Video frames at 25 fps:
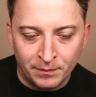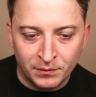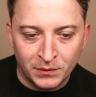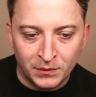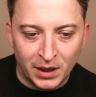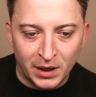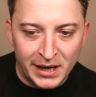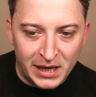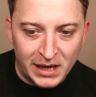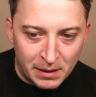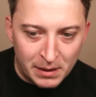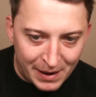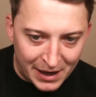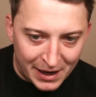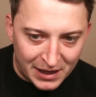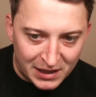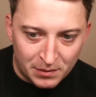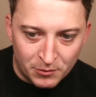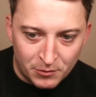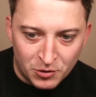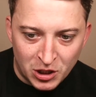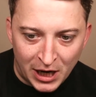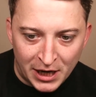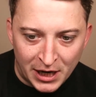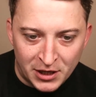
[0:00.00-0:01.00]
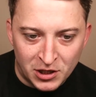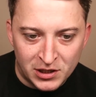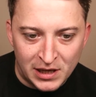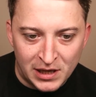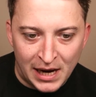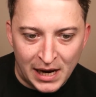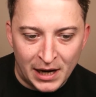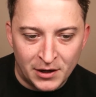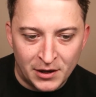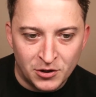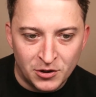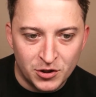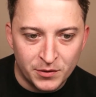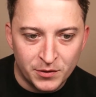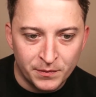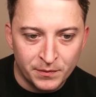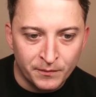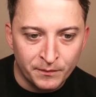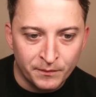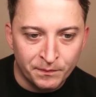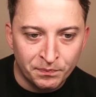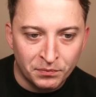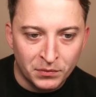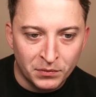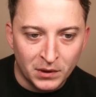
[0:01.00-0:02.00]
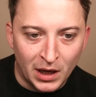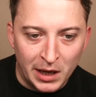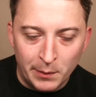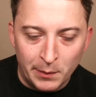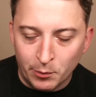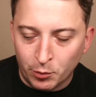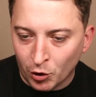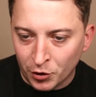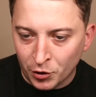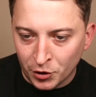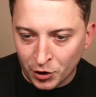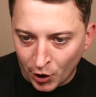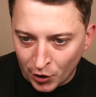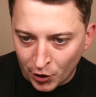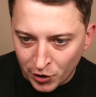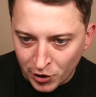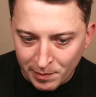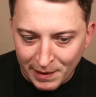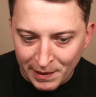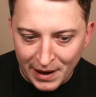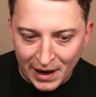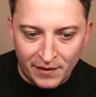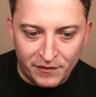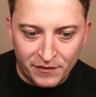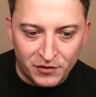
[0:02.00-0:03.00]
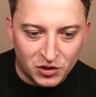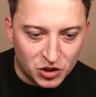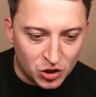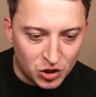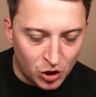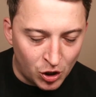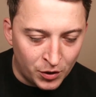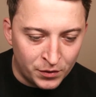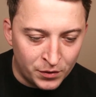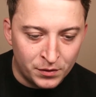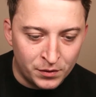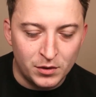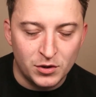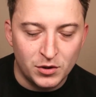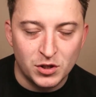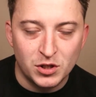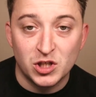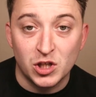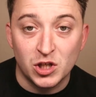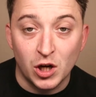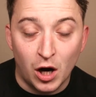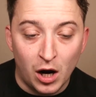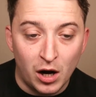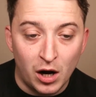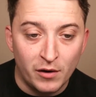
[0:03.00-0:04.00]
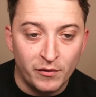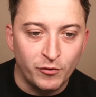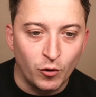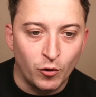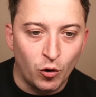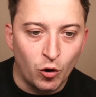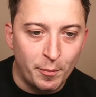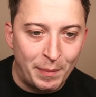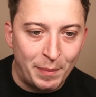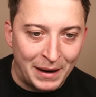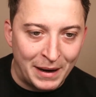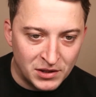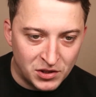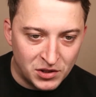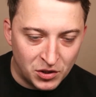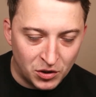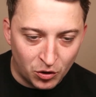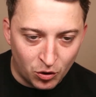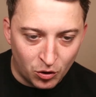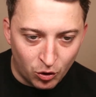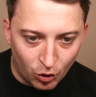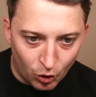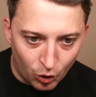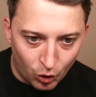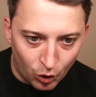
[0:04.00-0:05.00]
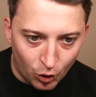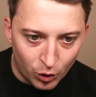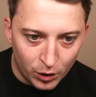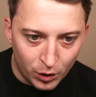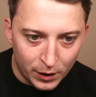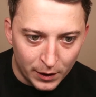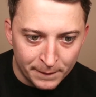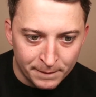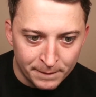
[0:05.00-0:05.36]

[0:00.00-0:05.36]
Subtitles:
He did make some changes, Ange. He brought on Odebear for Son, Sarr for Bentancur.